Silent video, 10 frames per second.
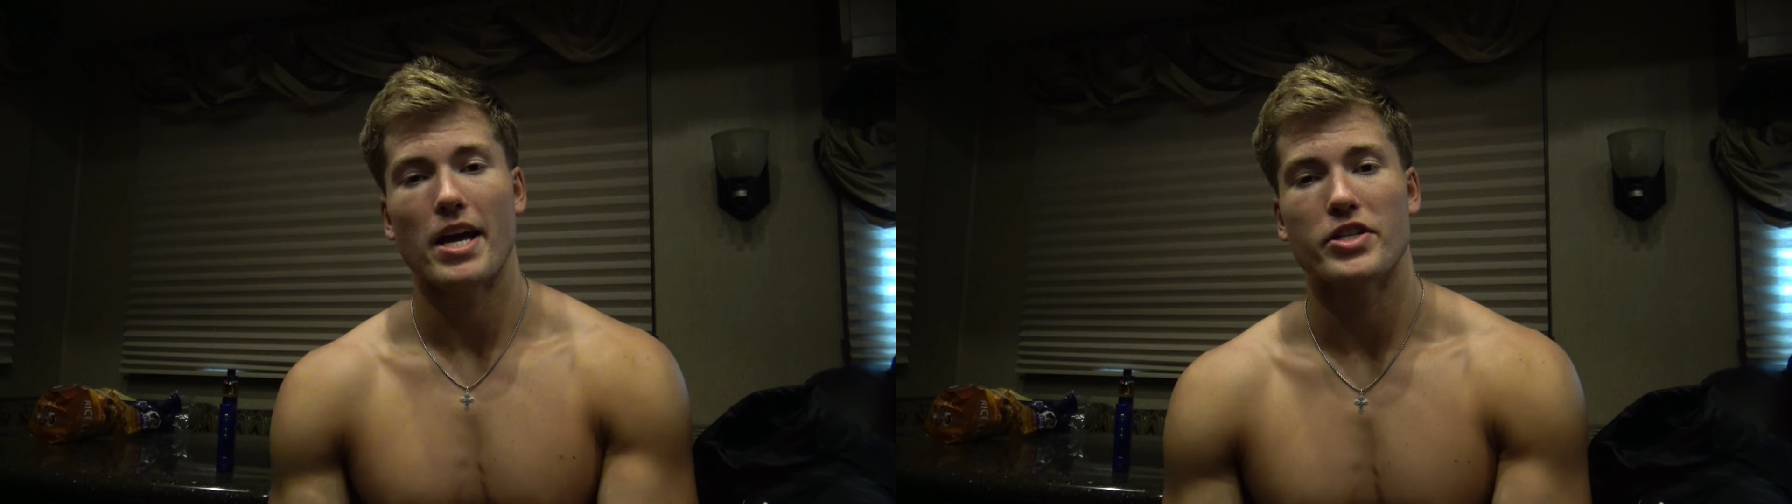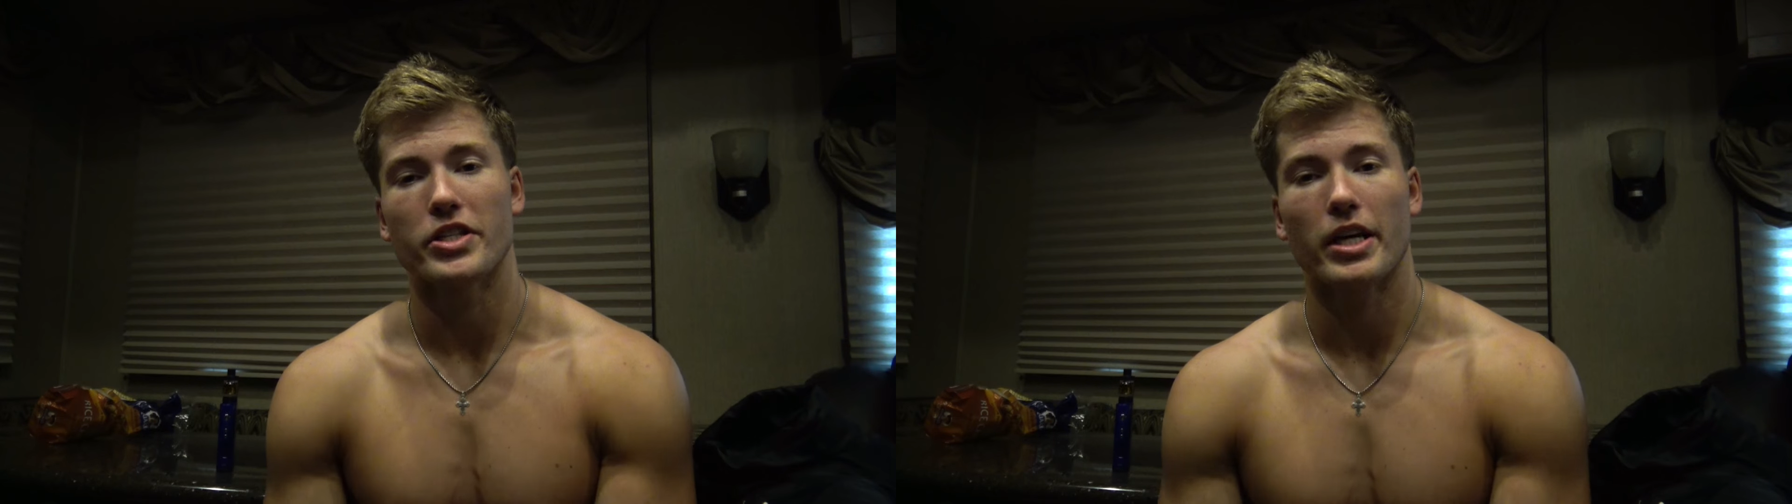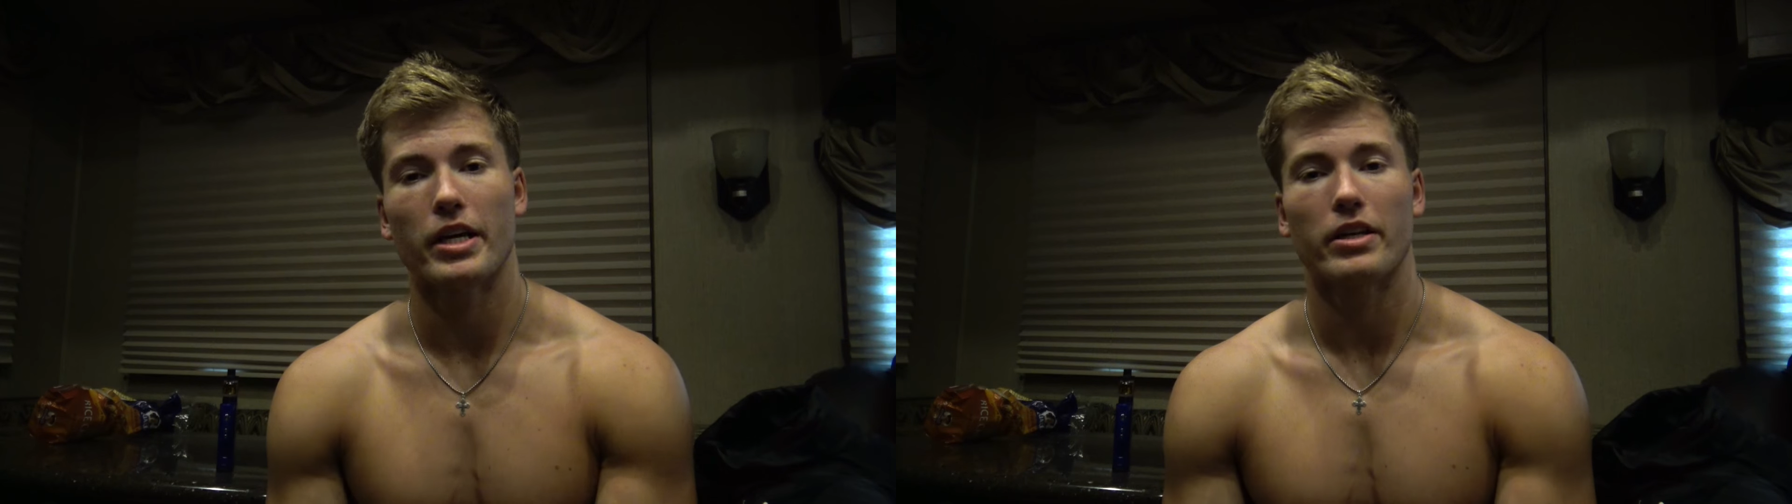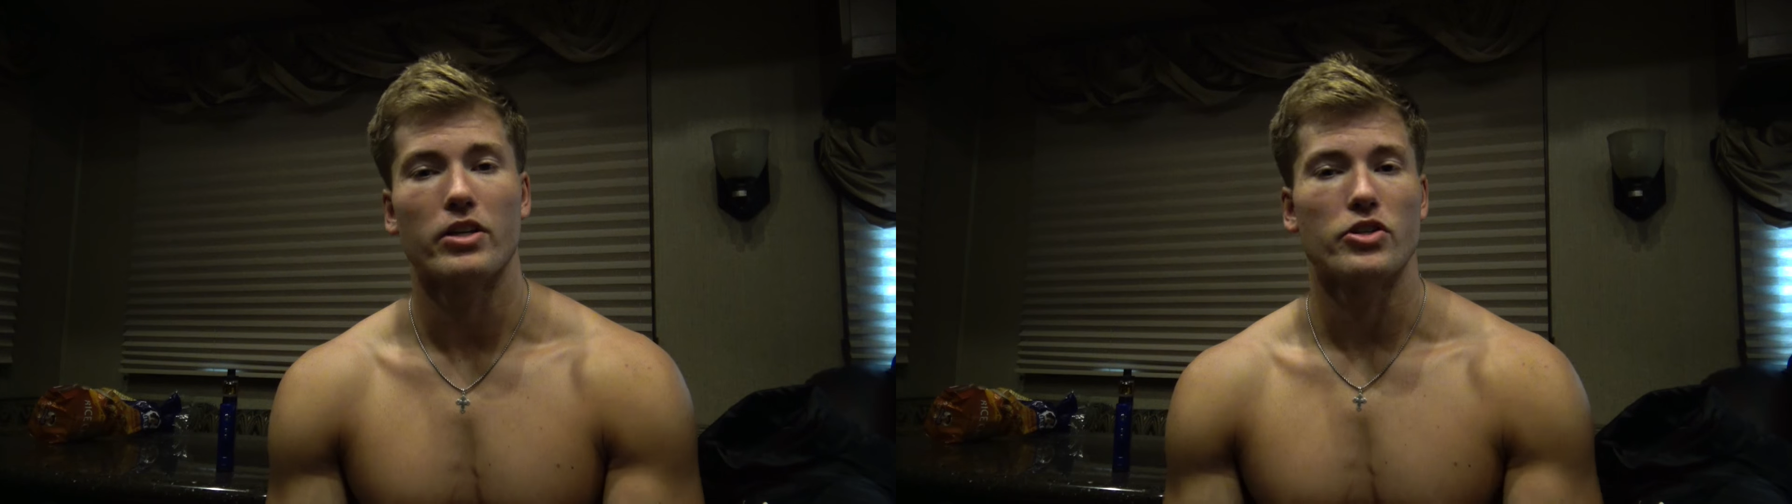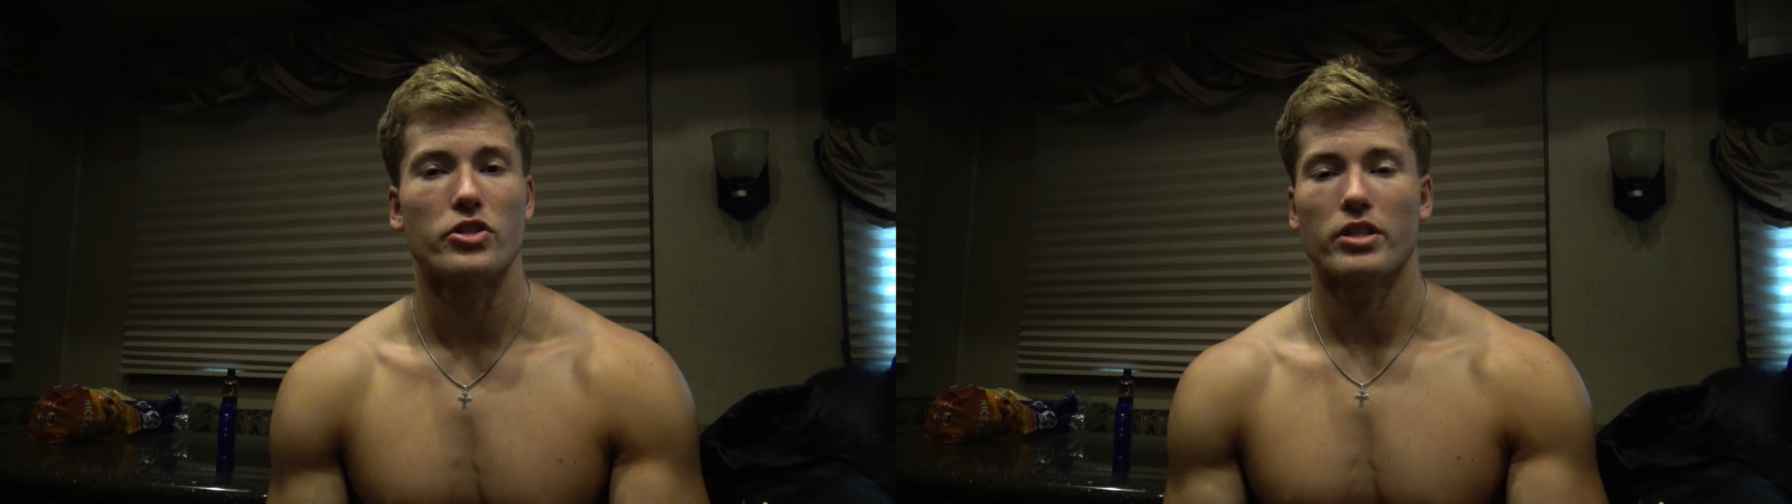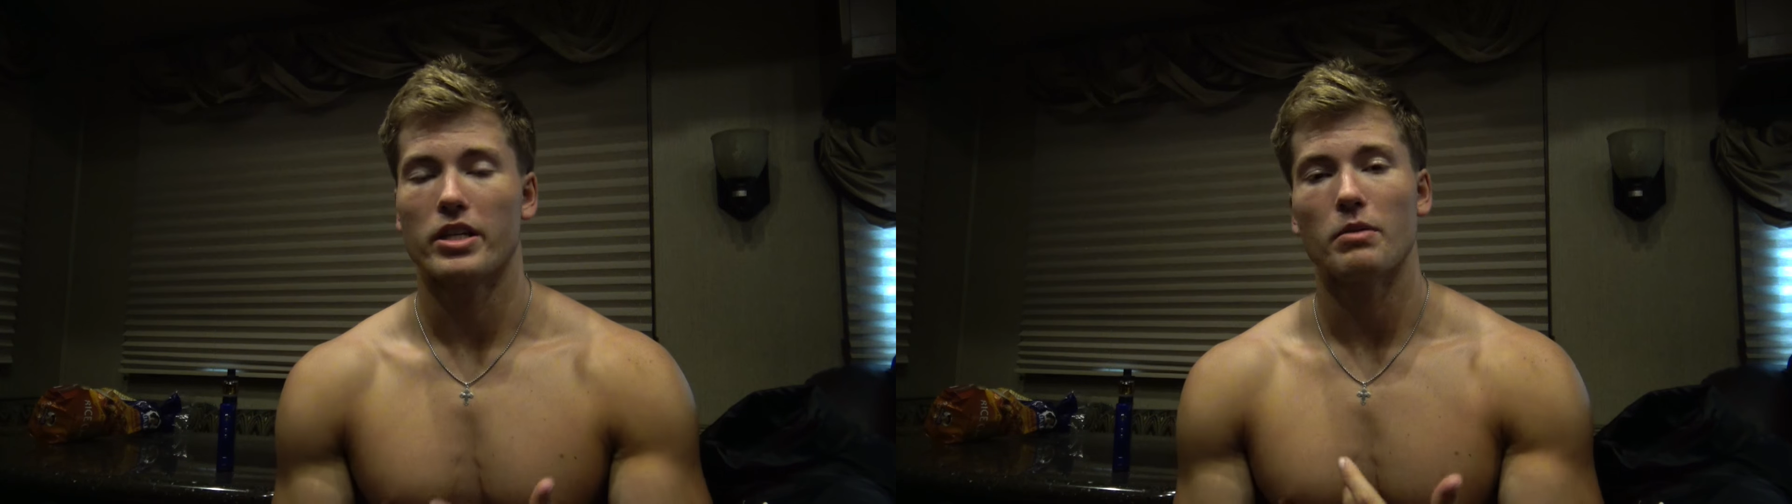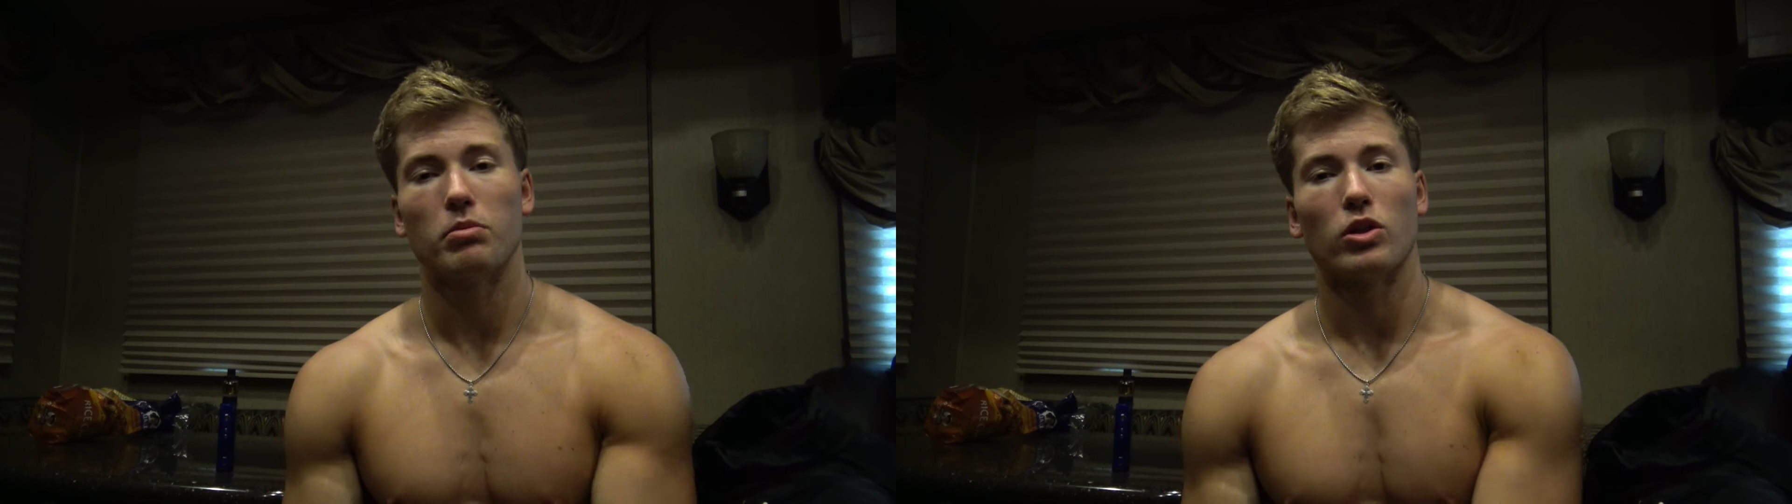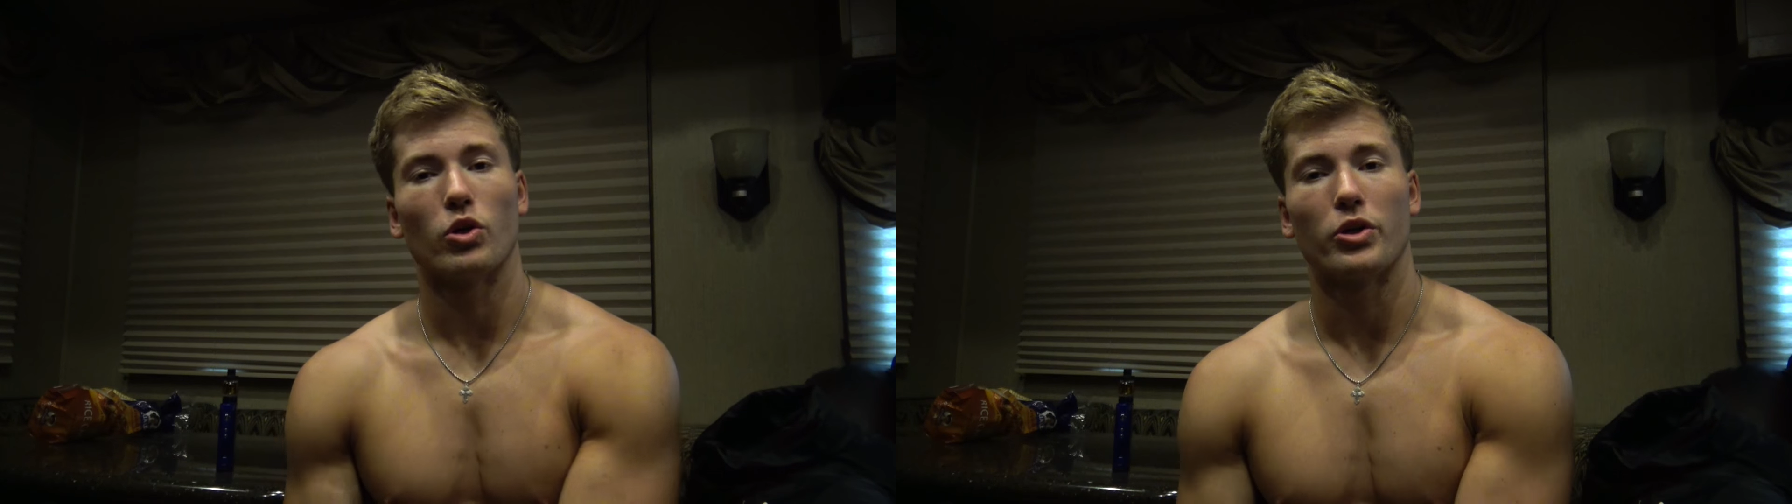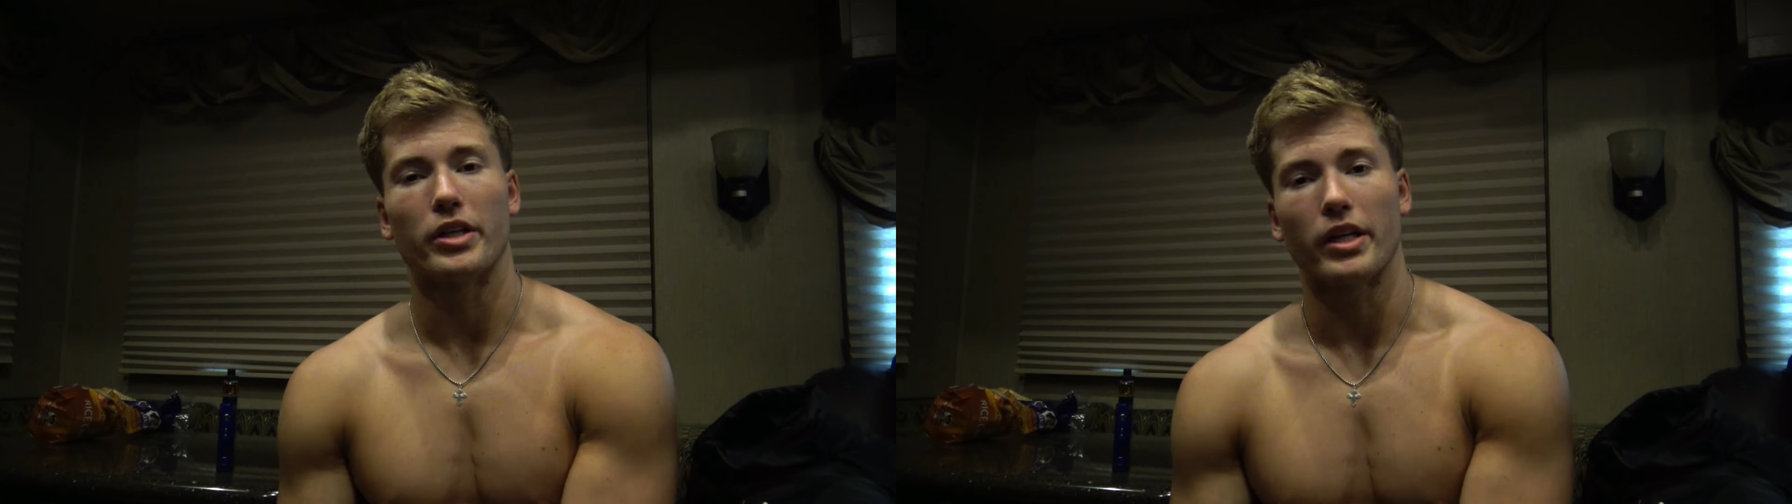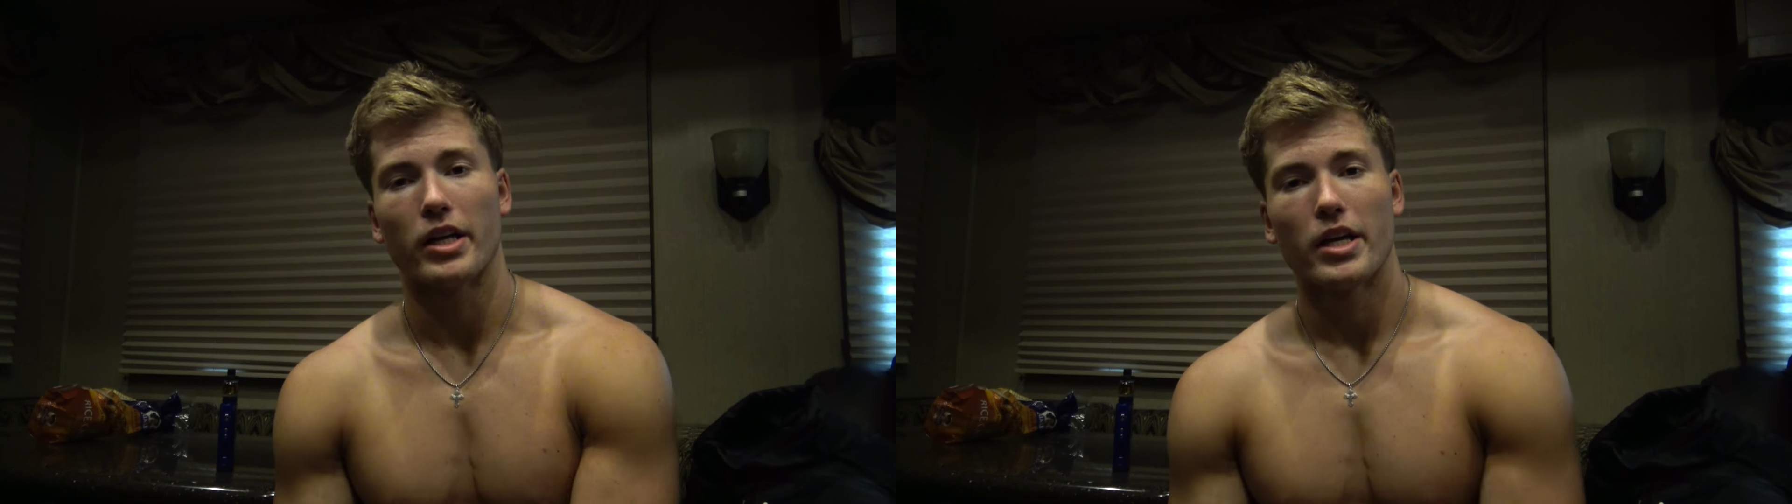educated and just to keep
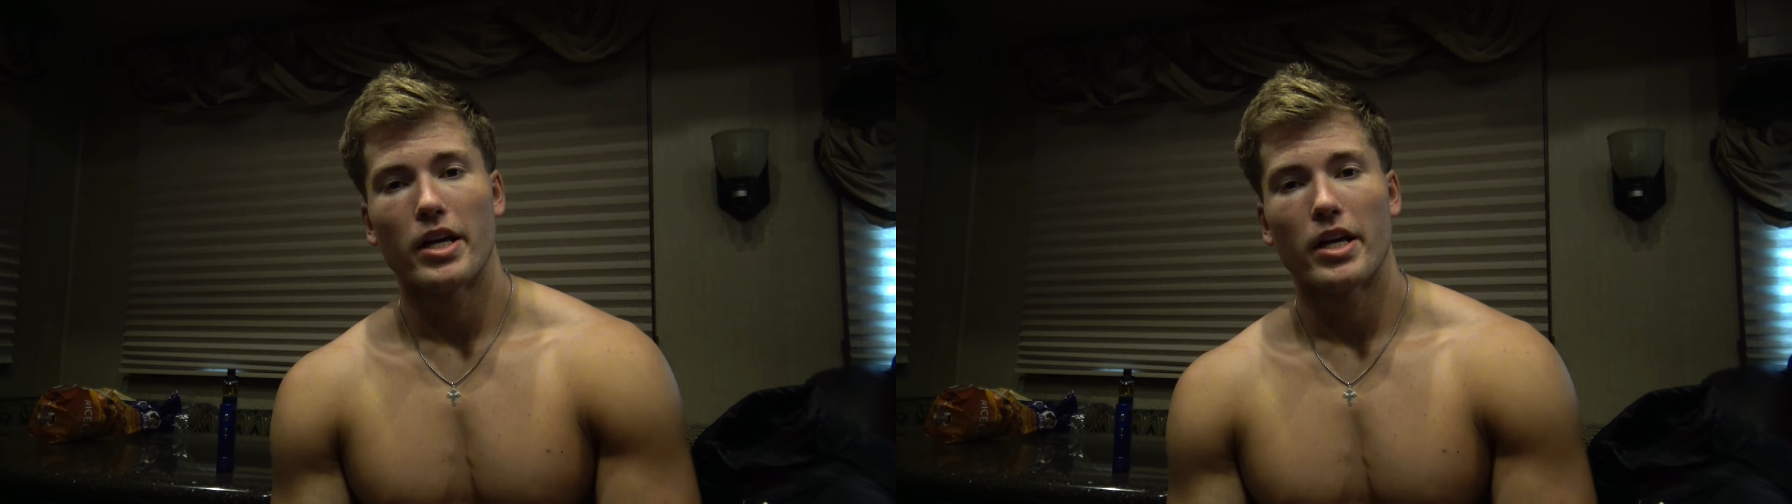learning